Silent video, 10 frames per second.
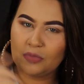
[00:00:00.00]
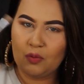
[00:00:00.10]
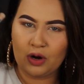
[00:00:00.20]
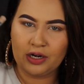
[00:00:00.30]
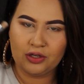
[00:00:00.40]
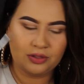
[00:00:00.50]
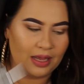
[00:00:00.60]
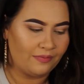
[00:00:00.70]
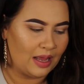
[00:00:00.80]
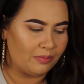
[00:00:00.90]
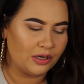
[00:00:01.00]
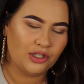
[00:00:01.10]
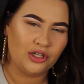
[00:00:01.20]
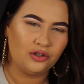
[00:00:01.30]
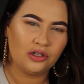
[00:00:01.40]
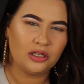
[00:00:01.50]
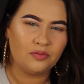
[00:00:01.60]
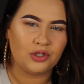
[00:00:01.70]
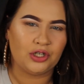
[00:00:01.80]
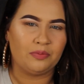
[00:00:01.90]
We're gonna use that flat brush, and usually
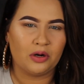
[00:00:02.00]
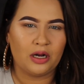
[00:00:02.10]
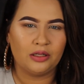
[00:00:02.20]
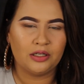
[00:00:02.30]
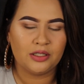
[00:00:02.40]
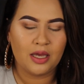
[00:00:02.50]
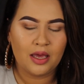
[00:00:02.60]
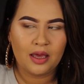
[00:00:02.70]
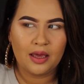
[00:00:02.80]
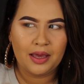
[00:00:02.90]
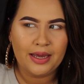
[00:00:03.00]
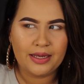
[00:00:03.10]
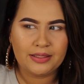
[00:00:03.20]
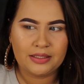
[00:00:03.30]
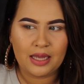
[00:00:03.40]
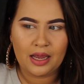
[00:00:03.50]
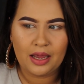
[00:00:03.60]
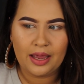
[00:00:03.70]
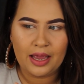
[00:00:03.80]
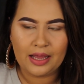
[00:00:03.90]
with shimmer colors, it
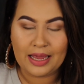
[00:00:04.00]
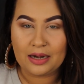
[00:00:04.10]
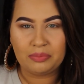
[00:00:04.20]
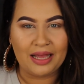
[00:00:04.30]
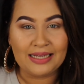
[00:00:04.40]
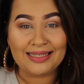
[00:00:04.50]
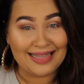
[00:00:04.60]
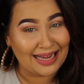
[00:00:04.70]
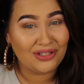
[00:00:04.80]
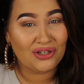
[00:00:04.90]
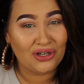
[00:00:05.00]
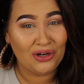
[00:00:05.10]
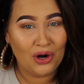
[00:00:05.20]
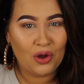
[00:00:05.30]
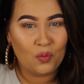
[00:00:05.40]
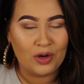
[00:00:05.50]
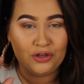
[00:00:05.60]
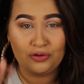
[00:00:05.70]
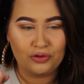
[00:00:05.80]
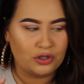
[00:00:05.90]
applies nicer when
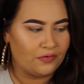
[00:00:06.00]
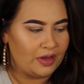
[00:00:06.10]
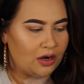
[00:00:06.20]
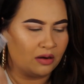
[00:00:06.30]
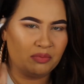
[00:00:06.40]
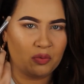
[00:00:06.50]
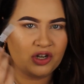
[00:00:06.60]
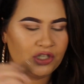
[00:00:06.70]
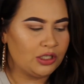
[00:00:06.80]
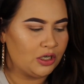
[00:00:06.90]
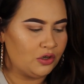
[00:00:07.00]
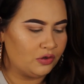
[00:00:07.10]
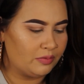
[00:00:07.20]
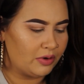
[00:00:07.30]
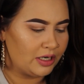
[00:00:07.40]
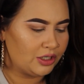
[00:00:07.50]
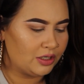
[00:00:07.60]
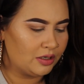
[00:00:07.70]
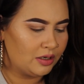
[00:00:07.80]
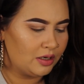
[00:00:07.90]
you use your finger, but we're just gonna use a brush.